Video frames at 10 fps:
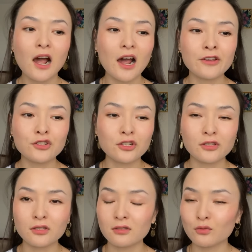I
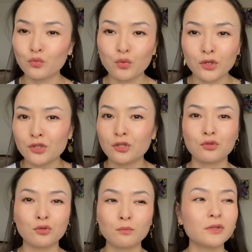just
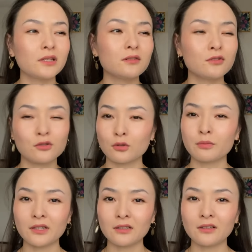wanted to be
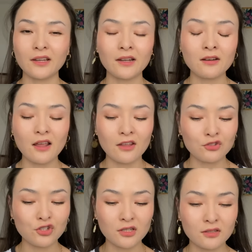super clean
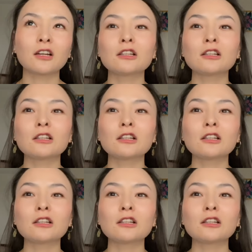and just